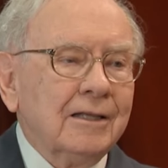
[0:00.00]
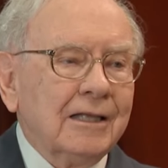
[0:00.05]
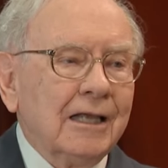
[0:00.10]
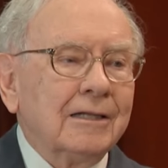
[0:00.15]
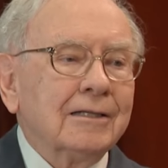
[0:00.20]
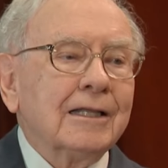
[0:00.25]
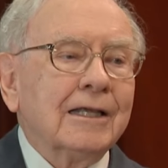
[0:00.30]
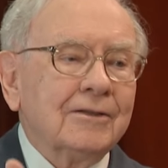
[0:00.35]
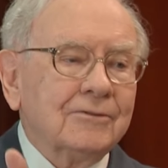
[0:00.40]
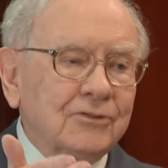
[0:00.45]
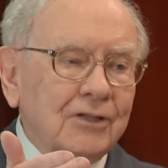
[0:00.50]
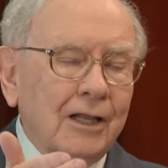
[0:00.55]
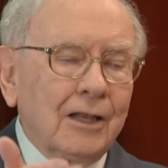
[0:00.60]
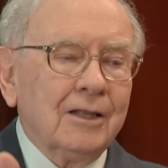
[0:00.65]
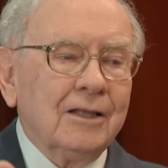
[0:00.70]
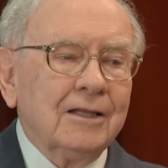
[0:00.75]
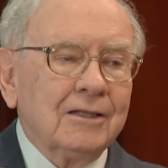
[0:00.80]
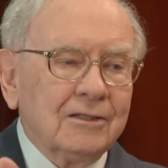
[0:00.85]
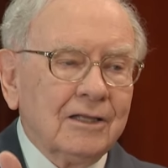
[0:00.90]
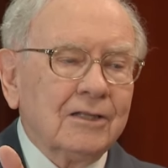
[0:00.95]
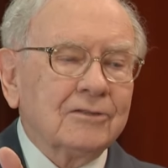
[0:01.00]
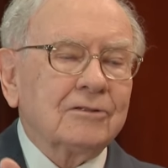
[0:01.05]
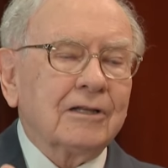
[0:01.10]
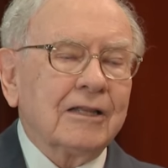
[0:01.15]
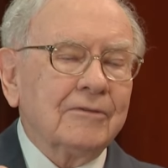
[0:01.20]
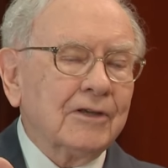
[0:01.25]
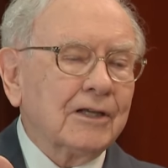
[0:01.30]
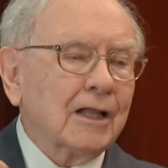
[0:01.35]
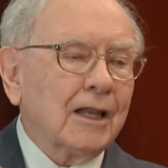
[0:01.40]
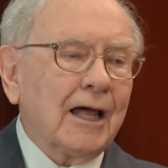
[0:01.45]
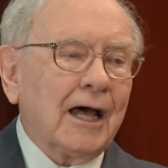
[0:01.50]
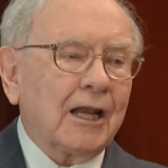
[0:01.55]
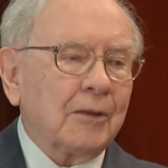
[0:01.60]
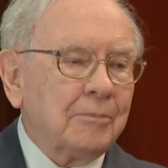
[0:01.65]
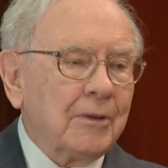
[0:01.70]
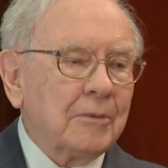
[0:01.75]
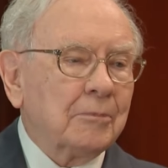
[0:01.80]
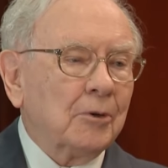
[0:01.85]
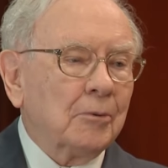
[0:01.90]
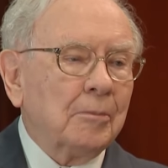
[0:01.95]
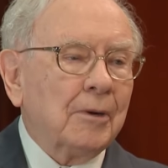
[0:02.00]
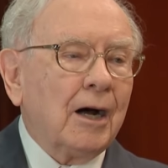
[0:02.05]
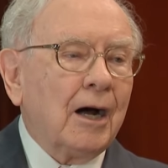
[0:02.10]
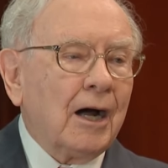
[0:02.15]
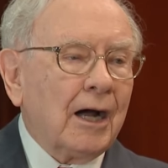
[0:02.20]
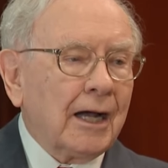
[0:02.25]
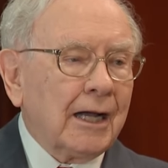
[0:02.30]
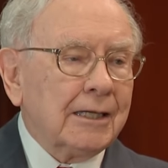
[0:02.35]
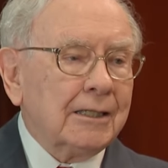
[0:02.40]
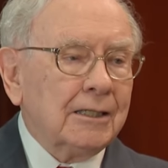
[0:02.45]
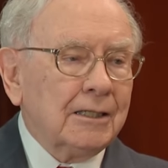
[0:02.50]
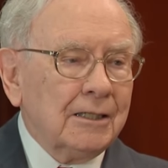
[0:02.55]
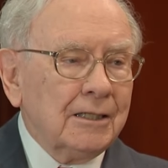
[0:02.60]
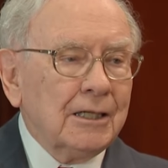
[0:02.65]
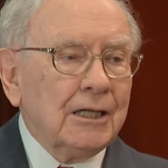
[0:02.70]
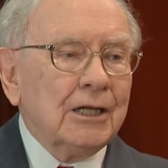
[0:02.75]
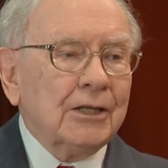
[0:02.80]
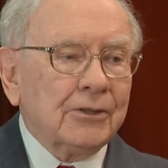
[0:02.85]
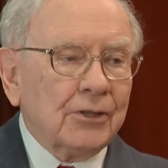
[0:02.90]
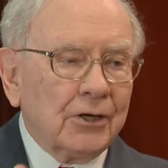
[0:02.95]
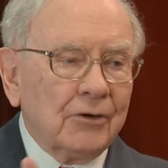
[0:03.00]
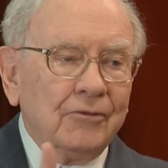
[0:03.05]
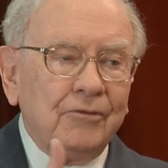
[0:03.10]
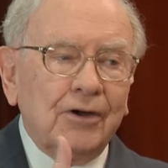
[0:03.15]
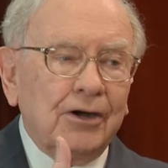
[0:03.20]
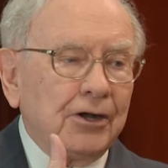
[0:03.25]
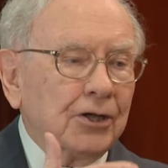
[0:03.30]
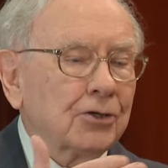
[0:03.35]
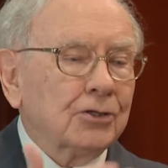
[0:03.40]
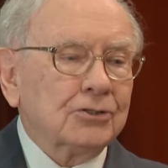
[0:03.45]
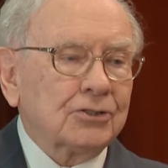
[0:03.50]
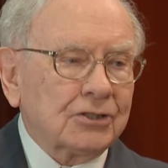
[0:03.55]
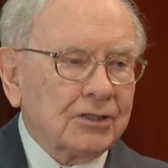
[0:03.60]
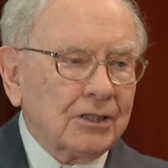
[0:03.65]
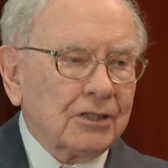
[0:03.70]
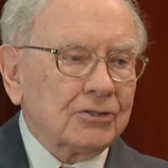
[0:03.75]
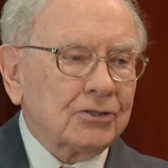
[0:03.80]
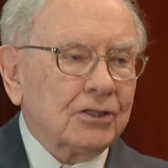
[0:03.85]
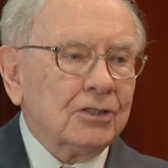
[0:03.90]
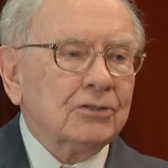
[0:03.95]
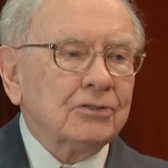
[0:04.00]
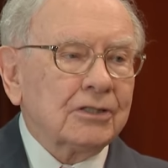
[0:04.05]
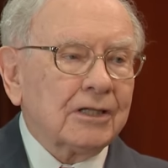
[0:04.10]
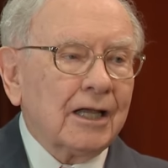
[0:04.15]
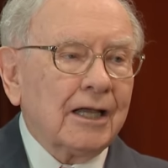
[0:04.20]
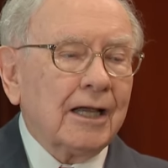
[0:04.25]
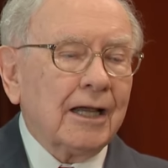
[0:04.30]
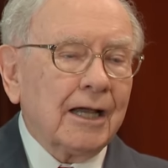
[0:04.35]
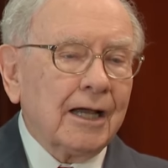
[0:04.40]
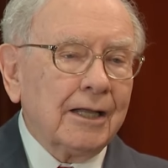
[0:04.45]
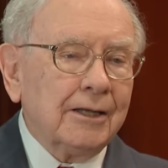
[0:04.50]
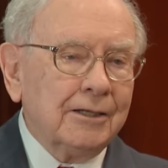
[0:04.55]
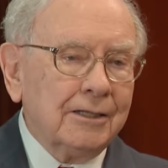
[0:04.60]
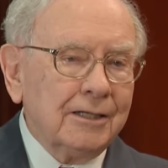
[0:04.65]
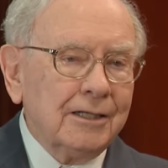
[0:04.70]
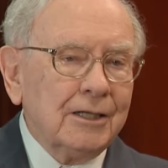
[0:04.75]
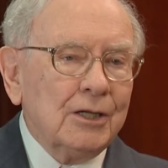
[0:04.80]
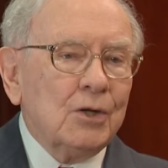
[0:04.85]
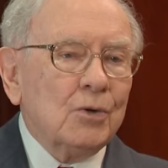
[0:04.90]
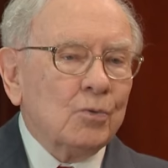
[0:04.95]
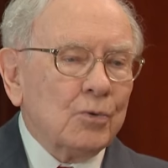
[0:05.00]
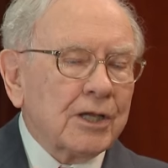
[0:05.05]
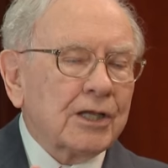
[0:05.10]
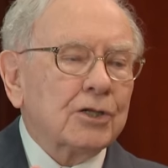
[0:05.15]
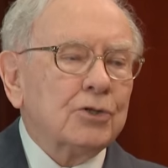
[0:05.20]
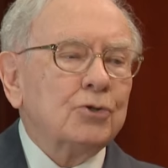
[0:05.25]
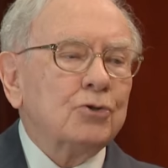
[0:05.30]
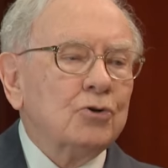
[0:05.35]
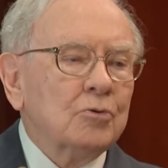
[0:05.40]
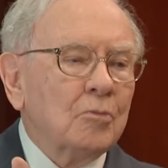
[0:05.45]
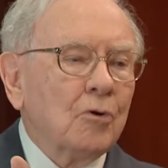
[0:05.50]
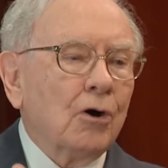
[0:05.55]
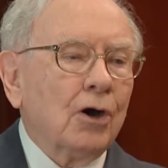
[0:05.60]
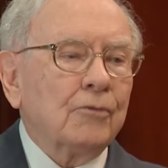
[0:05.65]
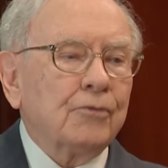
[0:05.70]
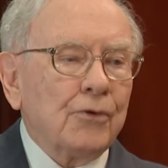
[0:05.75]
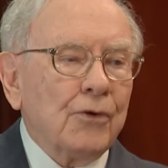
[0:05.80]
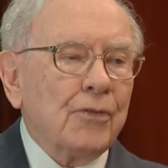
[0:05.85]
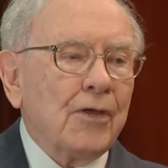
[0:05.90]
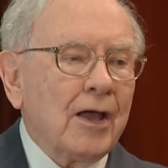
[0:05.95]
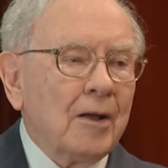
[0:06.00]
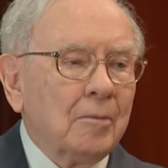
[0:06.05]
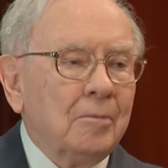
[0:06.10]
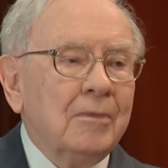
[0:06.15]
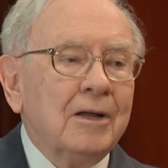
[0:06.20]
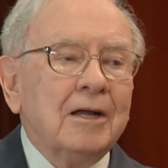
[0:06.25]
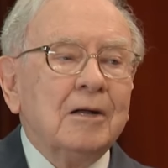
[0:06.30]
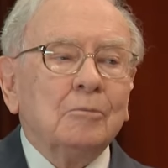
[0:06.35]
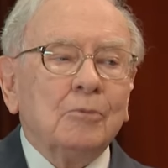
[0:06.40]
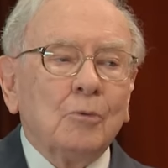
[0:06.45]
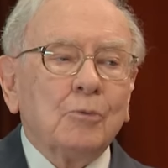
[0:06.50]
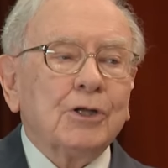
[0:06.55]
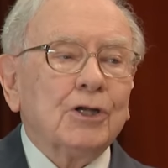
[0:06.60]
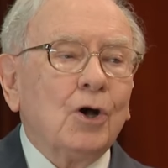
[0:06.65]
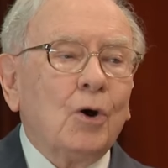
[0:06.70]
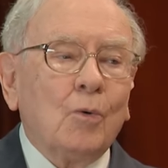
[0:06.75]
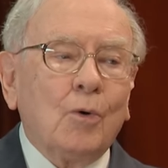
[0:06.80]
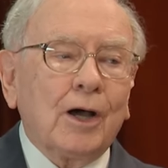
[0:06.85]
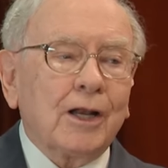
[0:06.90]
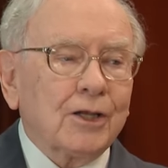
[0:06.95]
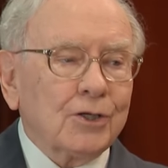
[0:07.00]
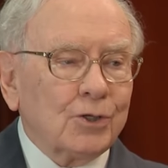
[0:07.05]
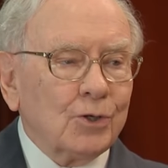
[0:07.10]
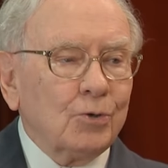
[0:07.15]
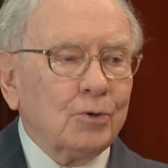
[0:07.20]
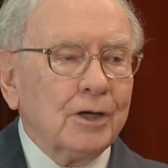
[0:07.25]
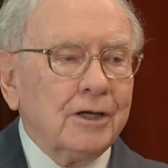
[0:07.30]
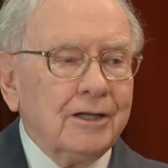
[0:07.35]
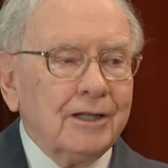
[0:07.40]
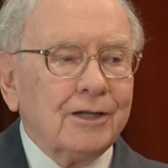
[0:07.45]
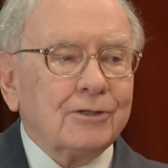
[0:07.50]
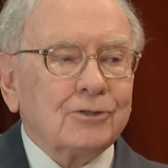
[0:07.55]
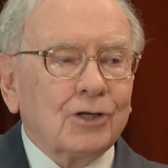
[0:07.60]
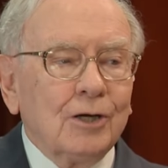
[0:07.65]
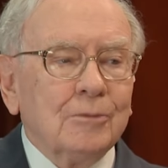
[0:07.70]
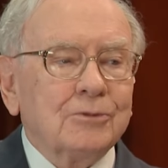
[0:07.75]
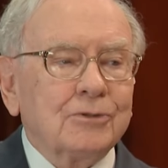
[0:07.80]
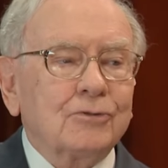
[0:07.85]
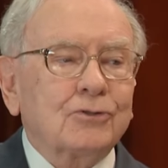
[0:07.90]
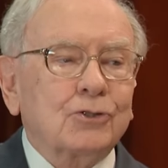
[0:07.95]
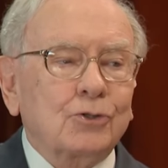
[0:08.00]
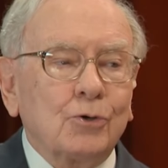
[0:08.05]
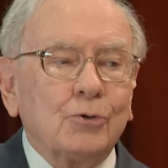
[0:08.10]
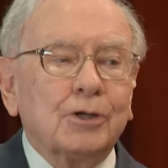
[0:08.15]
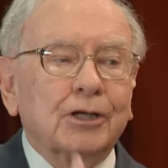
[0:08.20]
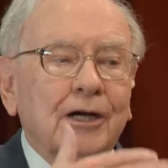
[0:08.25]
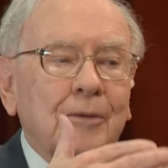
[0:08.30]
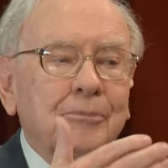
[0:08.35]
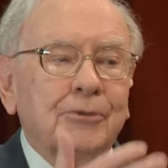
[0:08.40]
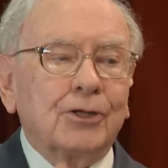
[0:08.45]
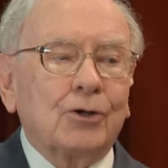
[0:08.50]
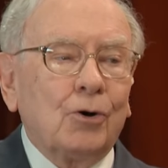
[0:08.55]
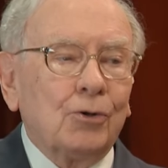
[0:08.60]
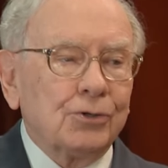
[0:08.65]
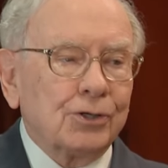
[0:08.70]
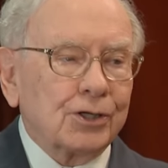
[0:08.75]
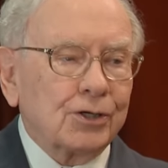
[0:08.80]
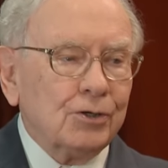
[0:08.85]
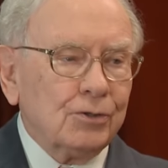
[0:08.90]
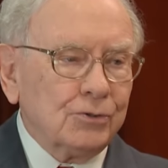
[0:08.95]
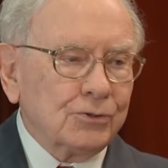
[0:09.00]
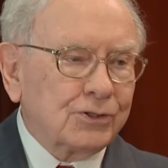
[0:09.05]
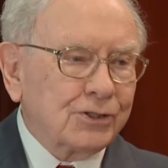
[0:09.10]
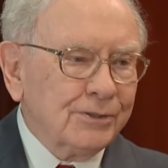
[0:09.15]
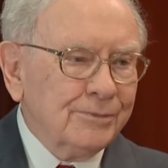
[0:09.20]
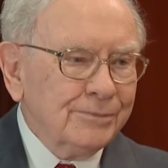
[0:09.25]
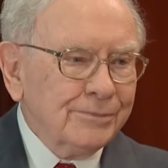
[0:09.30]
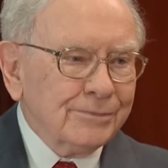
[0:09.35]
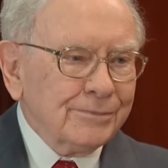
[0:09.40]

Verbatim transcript: it leaves a, it's leaving a lot of people behind that are very good citizens, and we can do more for them, but we don't want to do it in terms of screwing up the golden goose.